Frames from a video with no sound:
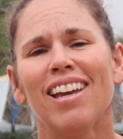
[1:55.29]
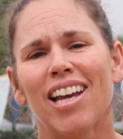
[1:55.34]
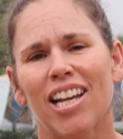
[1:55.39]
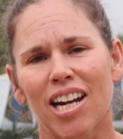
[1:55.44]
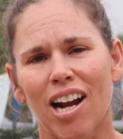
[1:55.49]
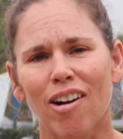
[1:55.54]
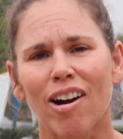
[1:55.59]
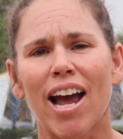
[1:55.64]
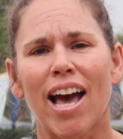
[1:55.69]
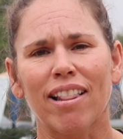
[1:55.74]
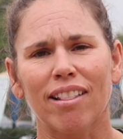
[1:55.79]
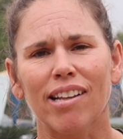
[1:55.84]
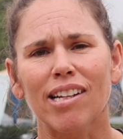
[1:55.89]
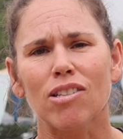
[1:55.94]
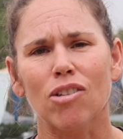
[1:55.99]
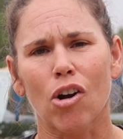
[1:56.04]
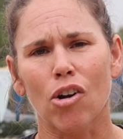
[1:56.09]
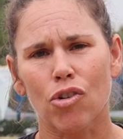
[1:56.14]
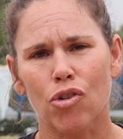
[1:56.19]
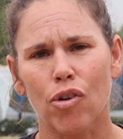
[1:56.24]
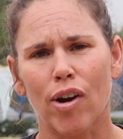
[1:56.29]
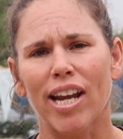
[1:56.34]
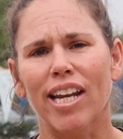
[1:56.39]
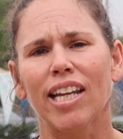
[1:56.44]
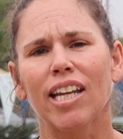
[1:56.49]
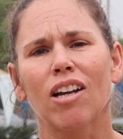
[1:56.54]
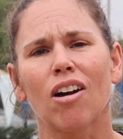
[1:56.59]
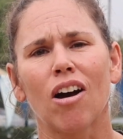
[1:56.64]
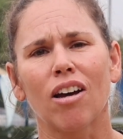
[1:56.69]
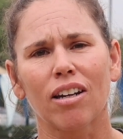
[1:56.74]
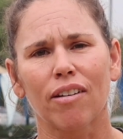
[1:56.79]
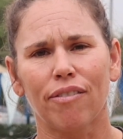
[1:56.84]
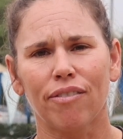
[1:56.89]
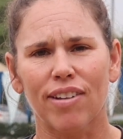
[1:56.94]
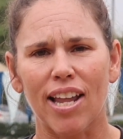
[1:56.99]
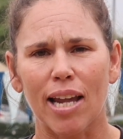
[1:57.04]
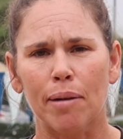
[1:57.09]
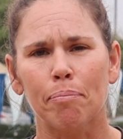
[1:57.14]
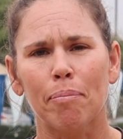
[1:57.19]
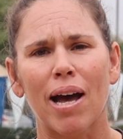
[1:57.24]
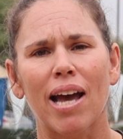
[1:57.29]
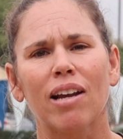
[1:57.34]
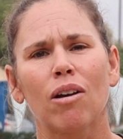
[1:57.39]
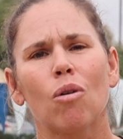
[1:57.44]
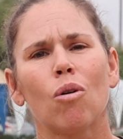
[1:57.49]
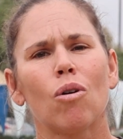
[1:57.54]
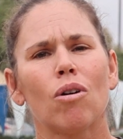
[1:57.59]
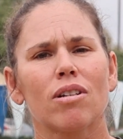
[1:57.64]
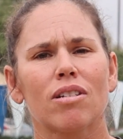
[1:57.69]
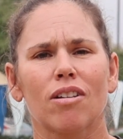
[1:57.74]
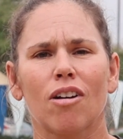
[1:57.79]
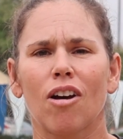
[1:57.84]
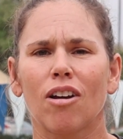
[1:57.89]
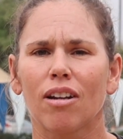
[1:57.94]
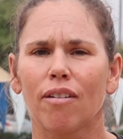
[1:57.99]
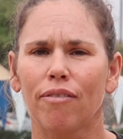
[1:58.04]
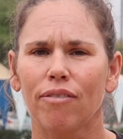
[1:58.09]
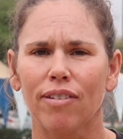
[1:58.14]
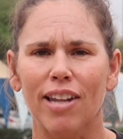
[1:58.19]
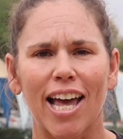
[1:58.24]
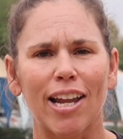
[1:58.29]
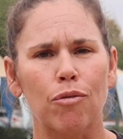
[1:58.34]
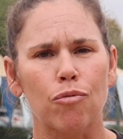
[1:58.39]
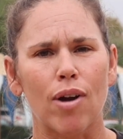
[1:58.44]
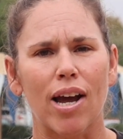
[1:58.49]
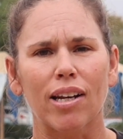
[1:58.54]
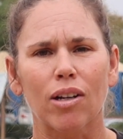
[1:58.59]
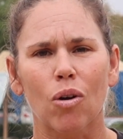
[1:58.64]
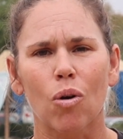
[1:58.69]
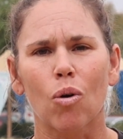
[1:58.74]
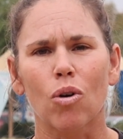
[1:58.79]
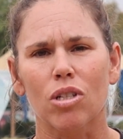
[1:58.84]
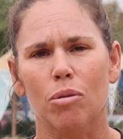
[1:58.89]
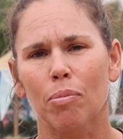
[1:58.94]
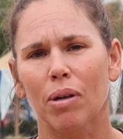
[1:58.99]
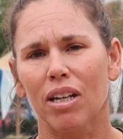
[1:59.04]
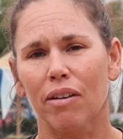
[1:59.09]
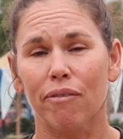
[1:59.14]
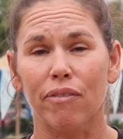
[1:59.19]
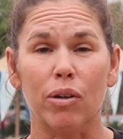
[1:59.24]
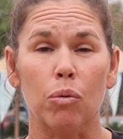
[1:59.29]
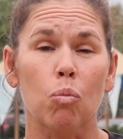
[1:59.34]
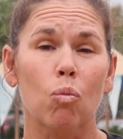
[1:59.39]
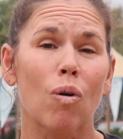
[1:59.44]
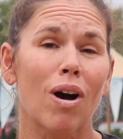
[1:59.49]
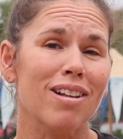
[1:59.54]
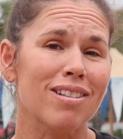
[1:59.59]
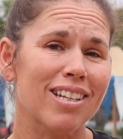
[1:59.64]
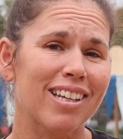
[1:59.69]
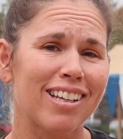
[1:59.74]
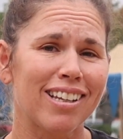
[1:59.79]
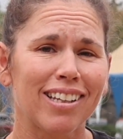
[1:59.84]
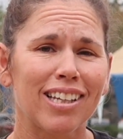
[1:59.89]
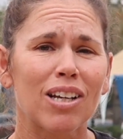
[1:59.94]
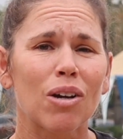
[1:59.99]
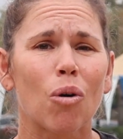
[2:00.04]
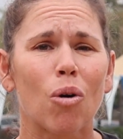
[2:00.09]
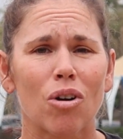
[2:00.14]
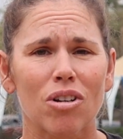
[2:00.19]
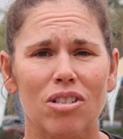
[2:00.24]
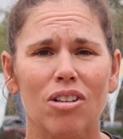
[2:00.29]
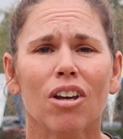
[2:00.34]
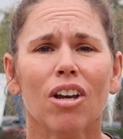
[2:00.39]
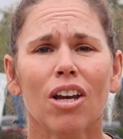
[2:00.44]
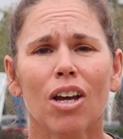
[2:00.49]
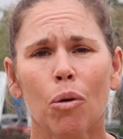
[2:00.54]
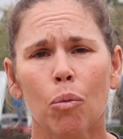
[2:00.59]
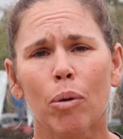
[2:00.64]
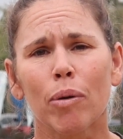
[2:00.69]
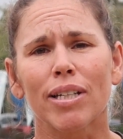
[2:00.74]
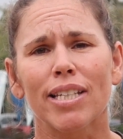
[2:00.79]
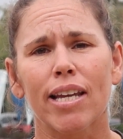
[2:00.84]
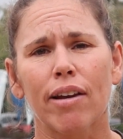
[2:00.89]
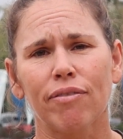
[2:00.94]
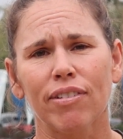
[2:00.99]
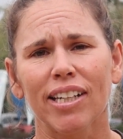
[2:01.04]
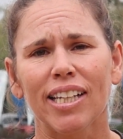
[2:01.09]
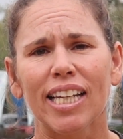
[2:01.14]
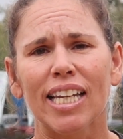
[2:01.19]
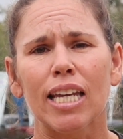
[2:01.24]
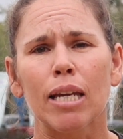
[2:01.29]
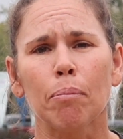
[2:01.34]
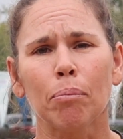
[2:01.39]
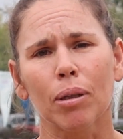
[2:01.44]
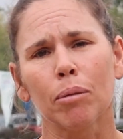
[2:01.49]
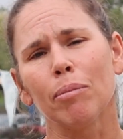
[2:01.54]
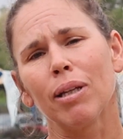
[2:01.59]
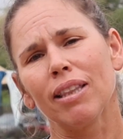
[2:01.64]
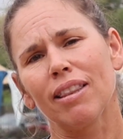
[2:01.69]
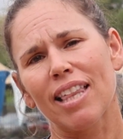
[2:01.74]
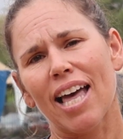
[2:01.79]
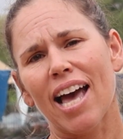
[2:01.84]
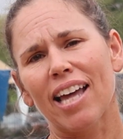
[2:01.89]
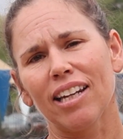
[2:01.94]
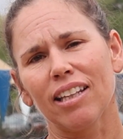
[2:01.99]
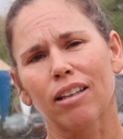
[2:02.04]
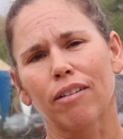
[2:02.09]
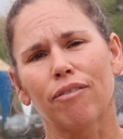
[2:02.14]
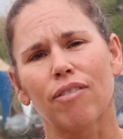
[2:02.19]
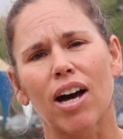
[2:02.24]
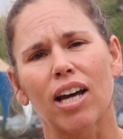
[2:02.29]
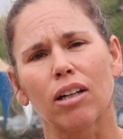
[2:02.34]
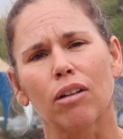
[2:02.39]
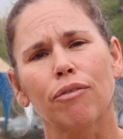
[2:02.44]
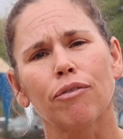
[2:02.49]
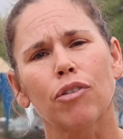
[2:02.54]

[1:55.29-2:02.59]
And our athletes are training on a flat bike course, on a flat run course. But if it was a hilly course, we would definitely implement that in the final